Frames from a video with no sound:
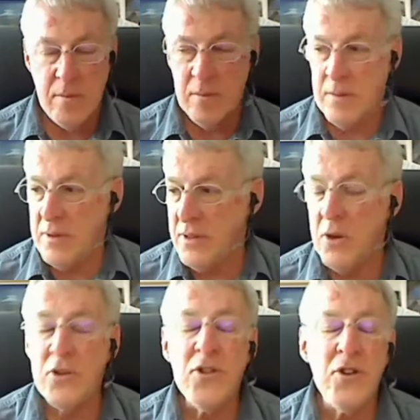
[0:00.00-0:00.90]
there's
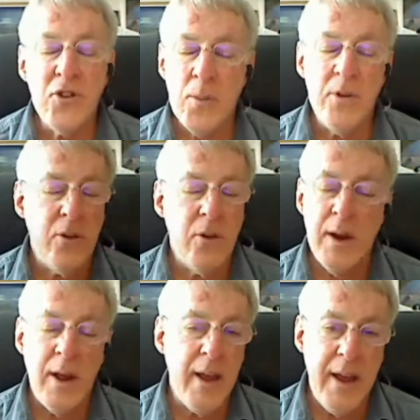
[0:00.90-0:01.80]
just so much going on, I
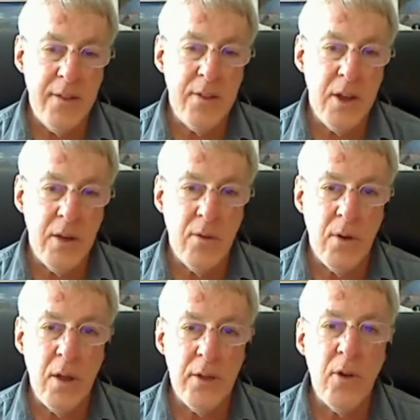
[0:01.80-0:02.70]
can't think of it all.
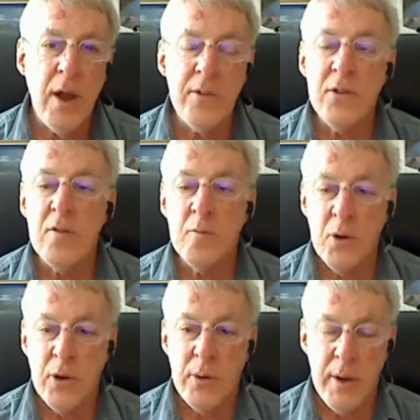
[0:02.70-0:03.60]
The transit of
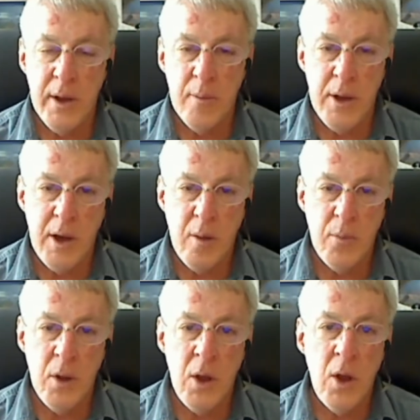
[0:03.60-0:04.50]
Mercury coming up.
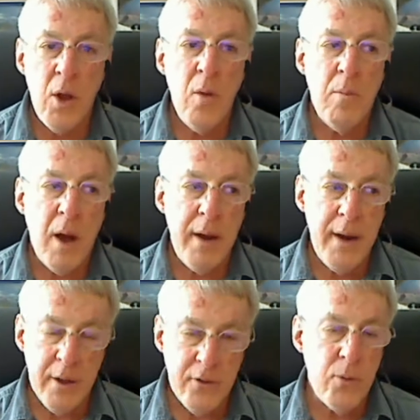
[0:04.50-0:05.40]
By
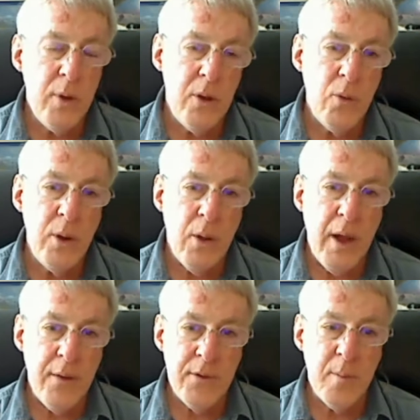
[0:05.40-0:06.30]
next week, we will have
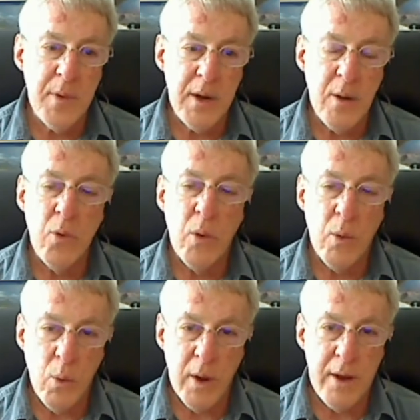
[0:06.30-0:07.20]
something up. We're
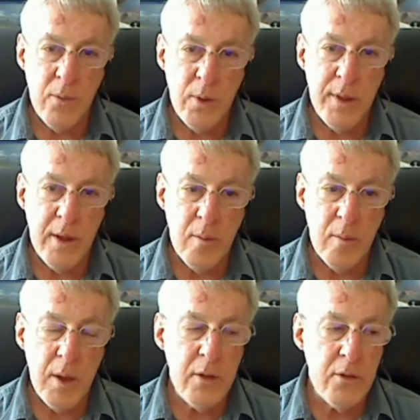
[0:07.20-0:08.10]
working with him.
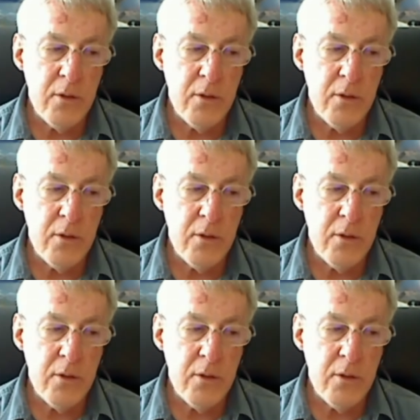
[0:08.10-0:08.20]
It's